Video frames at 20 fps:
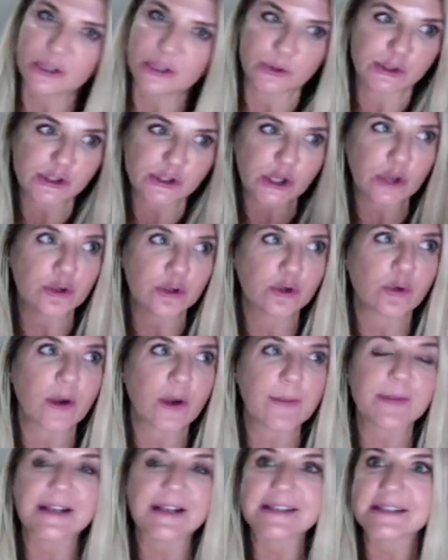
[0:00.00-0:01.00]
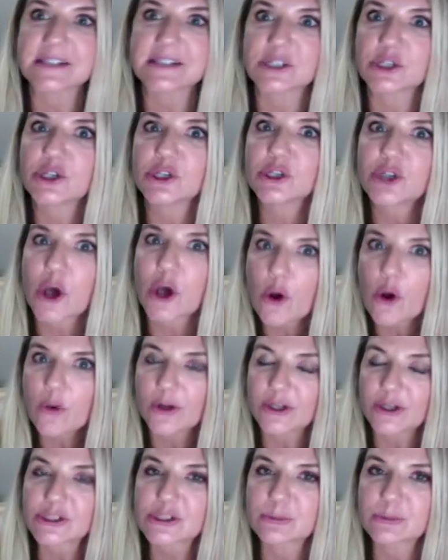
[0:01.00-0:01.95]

that will show you great places to go and